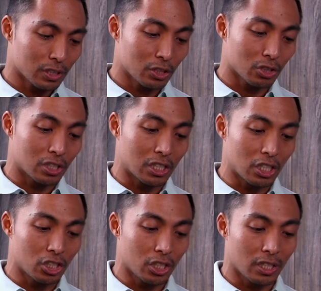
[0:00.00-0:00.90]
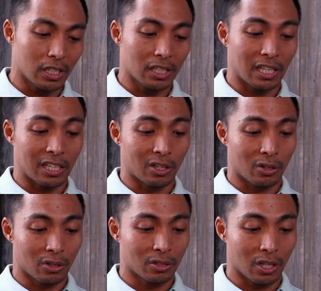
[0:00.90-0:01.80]
years teaching it and
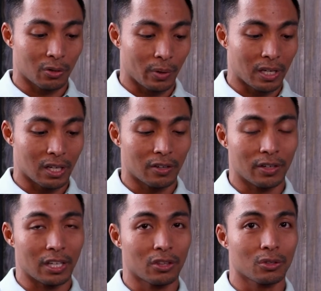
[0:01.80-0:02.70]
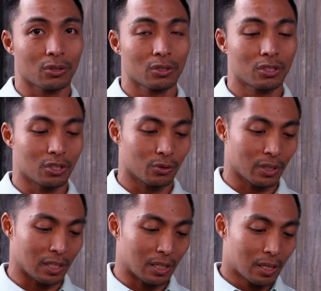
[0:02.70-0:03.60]
earned a rank of a
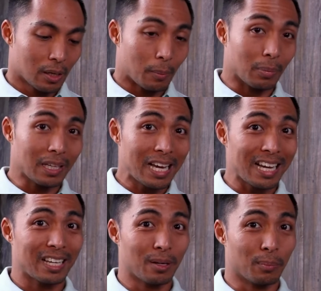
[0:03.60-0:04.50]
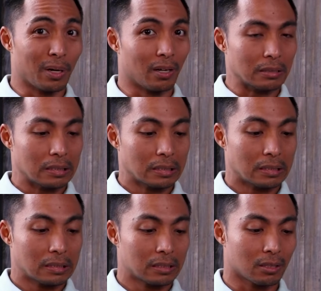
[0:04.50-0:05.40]
third-degree black belt.
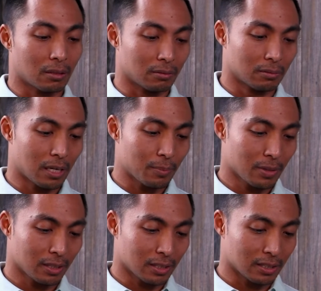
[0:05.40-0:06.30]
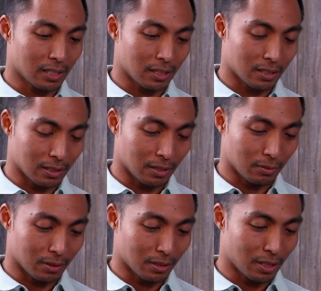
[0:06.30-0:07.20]
So I'm not going to say anything that
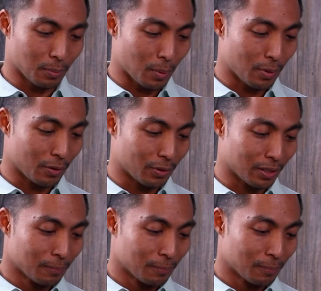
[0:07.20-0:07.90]
I'm going to kick my butt with.